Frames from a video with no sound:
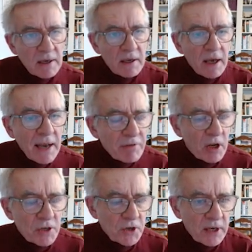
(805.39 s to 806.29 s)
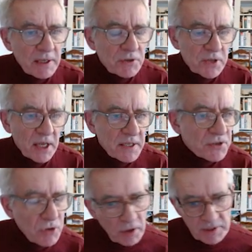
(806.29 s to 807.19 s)
An avalanche on a hillside is
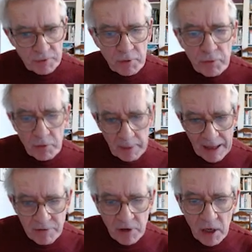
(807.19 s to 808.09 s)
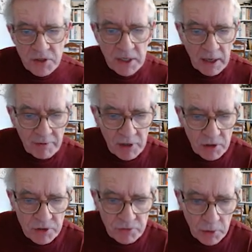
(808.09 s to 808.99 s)
not different from an avalanche in an
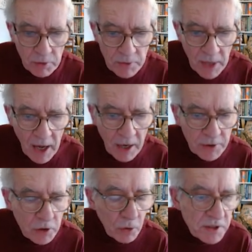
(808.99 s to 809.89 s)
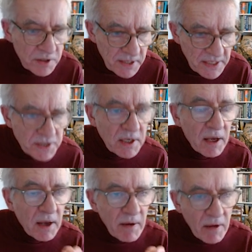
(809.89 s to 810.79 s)
avalanche photodiode, according to this
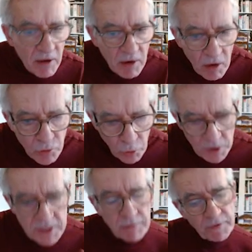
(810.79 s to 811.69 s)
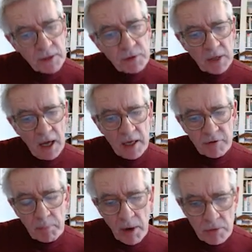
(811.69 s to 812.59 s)
noisy field kind of
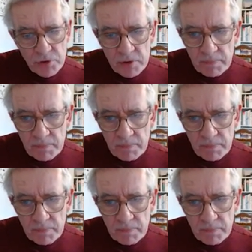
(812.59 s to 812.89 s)
approach.